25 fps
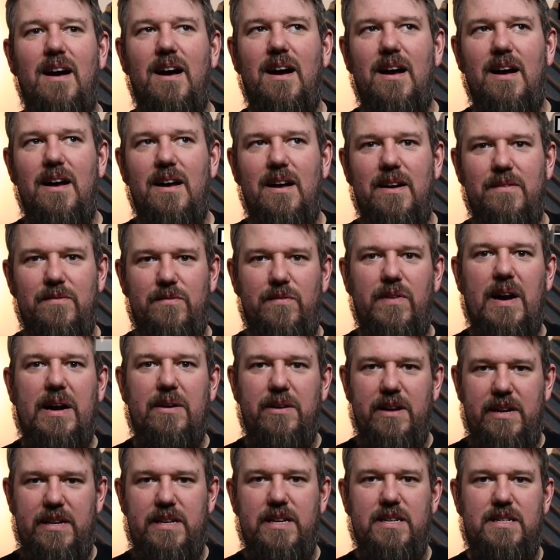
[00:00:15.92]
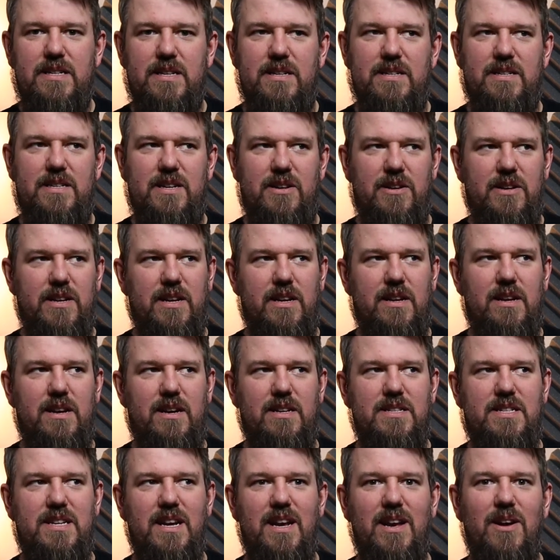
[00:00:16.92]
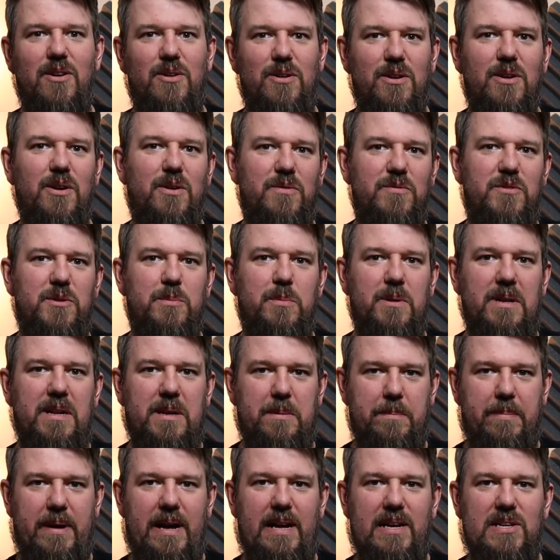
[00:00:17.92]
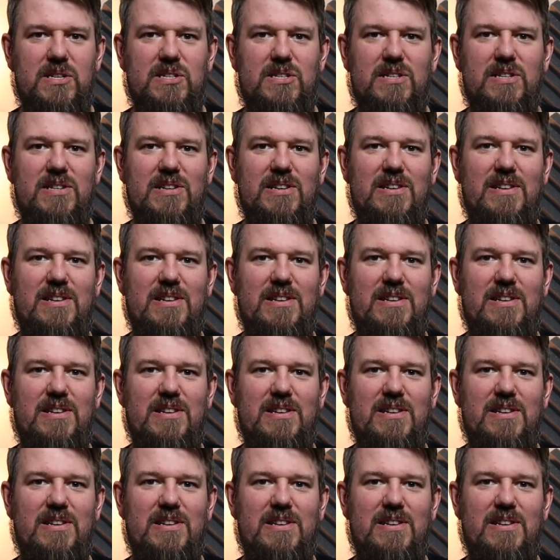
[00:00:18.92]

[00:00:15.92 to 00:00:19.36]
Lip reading: Very disconcerting. I'd say uncomfortable at best.